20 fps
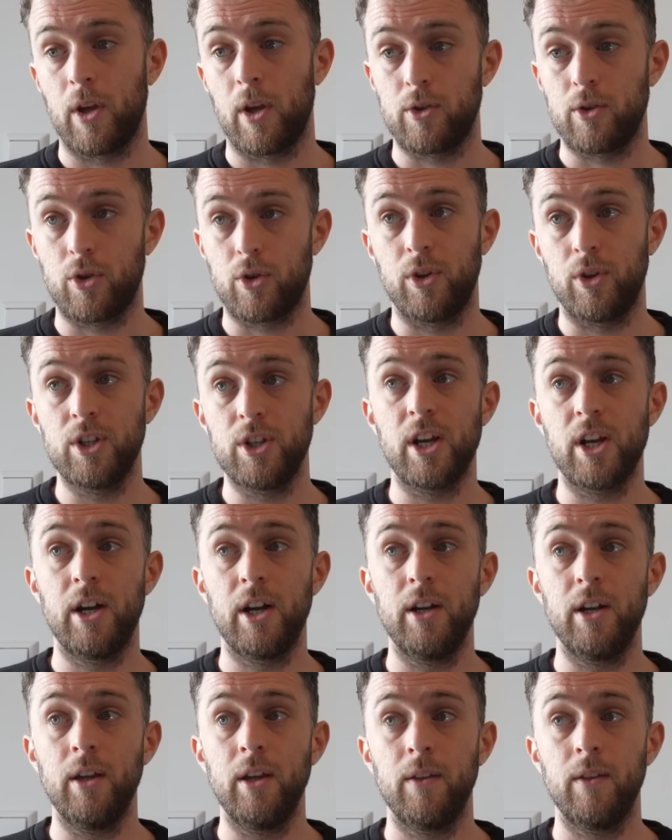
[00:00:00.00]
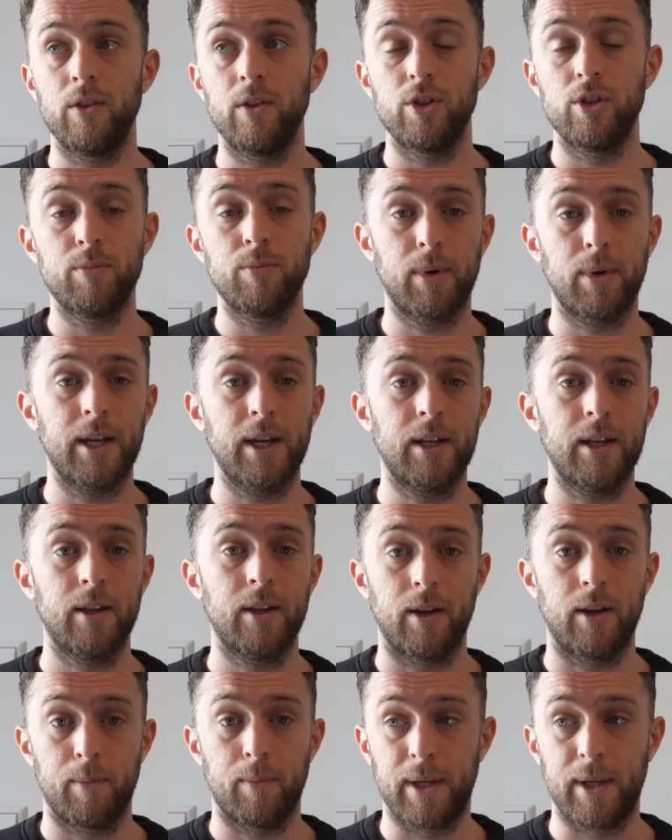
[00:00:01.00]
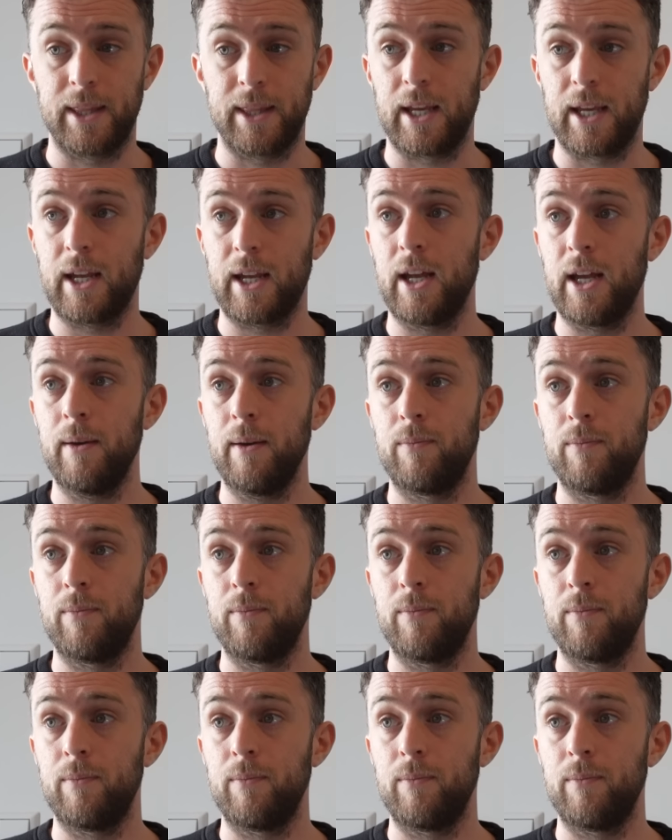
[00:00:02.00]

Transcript: So this guy just played a bandeja.